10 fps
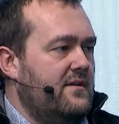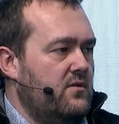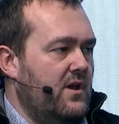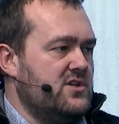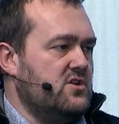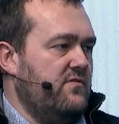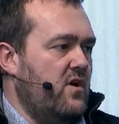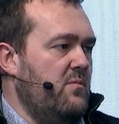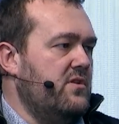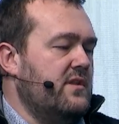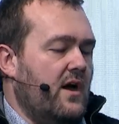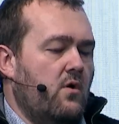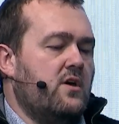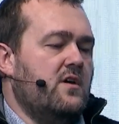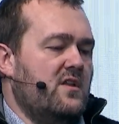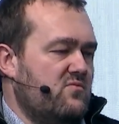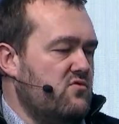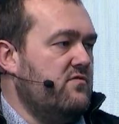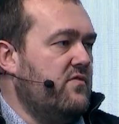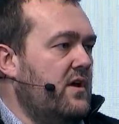in a large environment? How can we
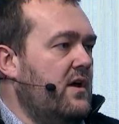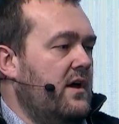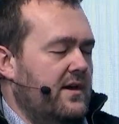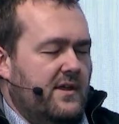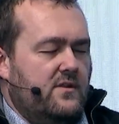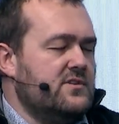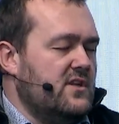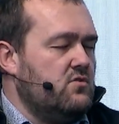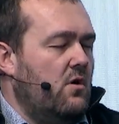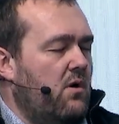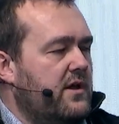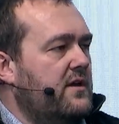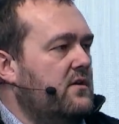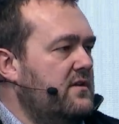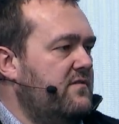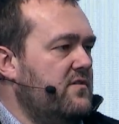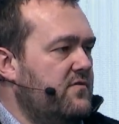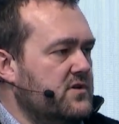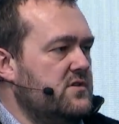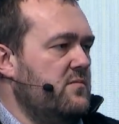improve? And I know that you are working on even
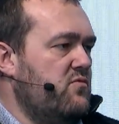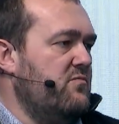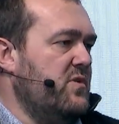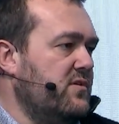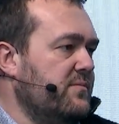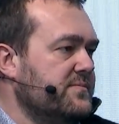further improvement.